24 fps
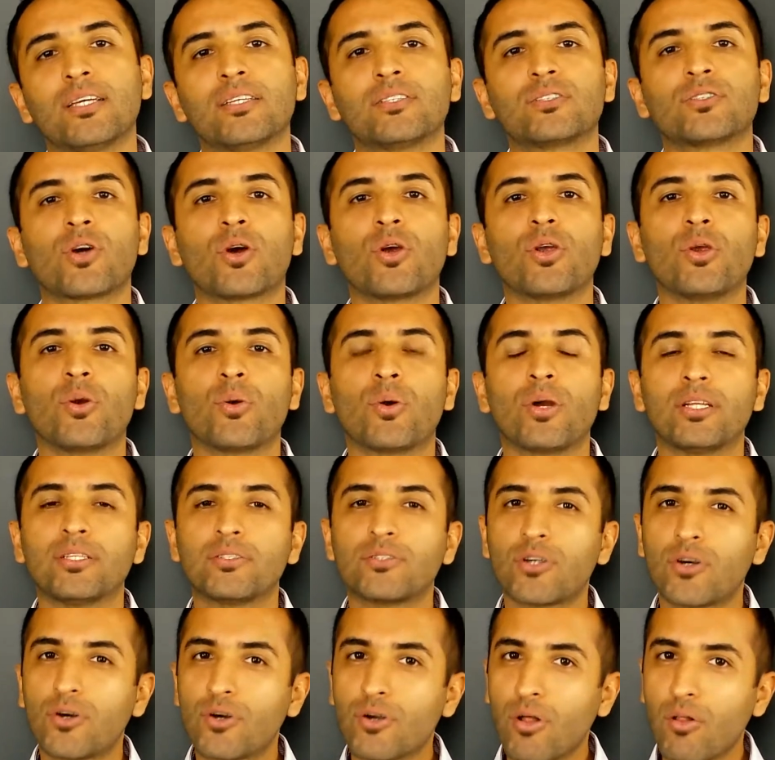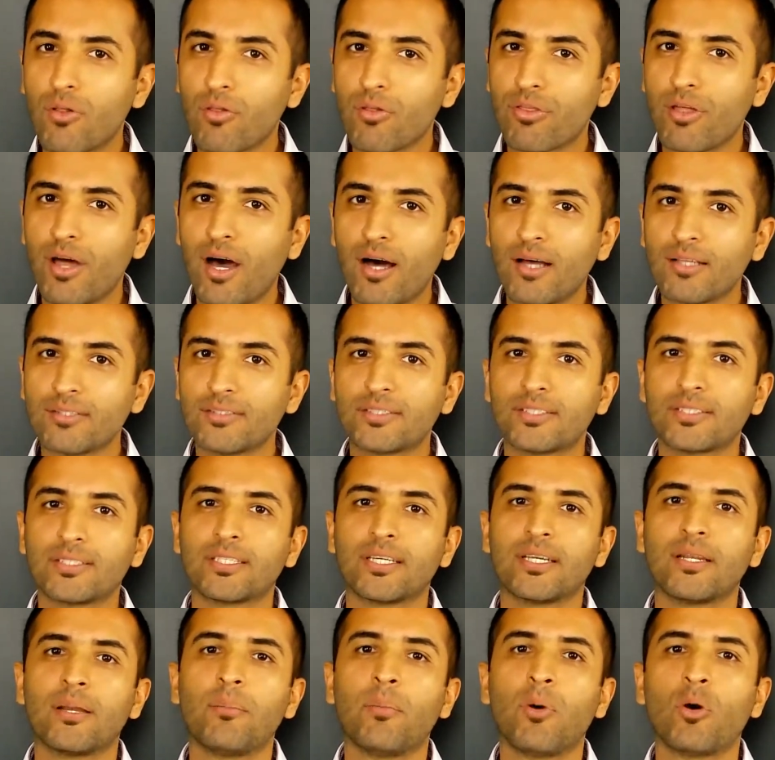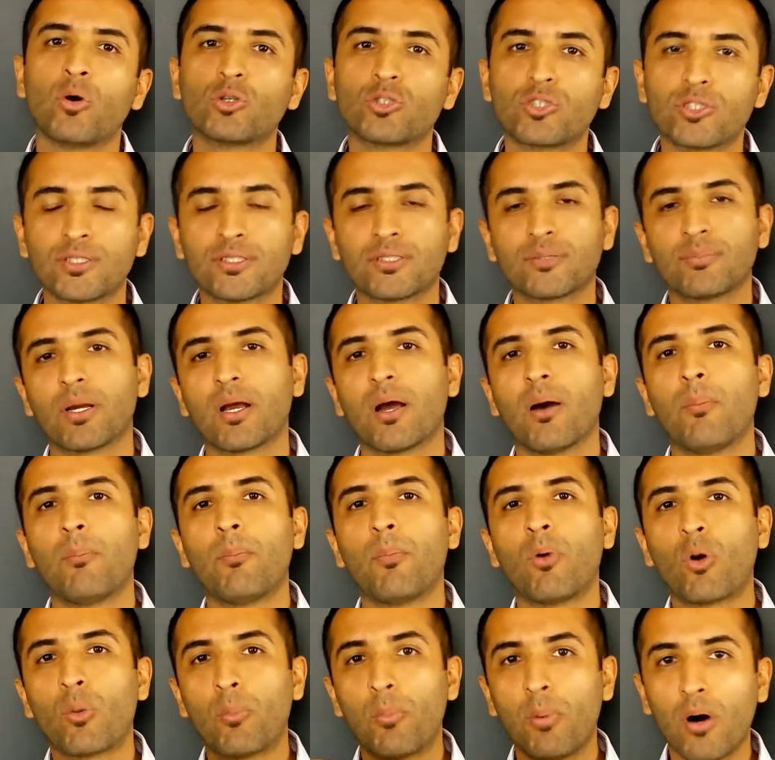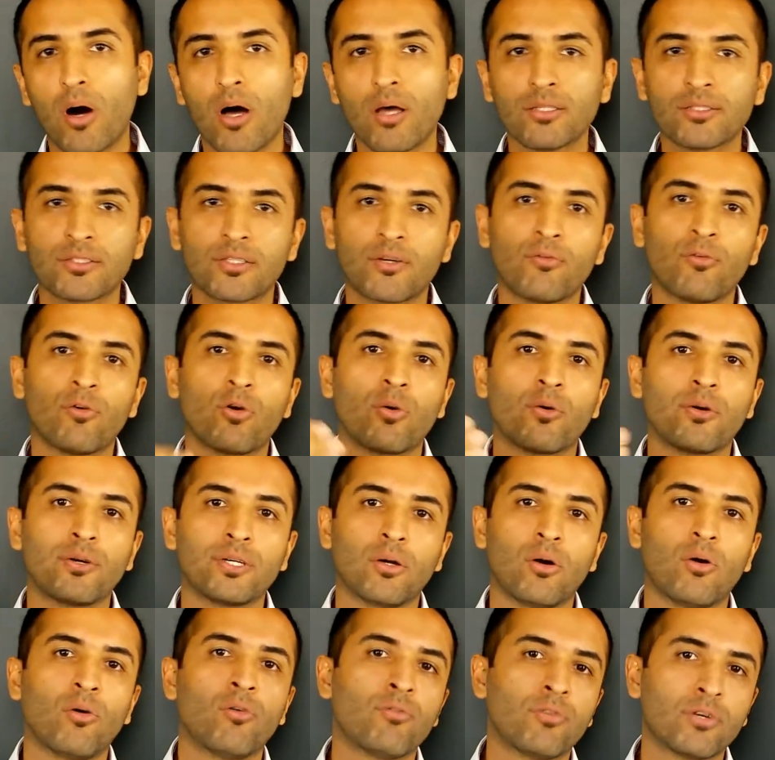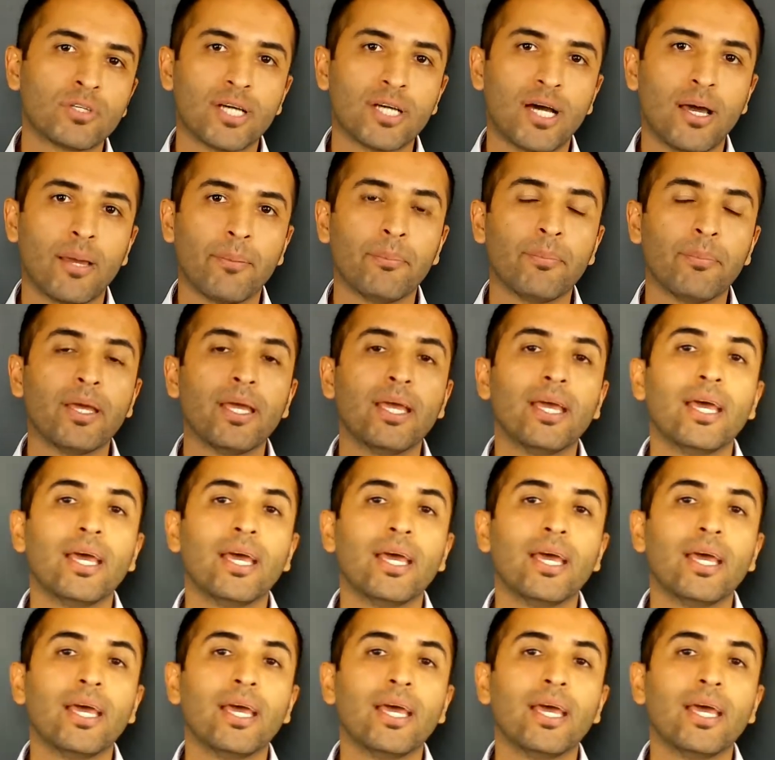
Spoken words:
So your internal thoughts and emotions become more positive over time.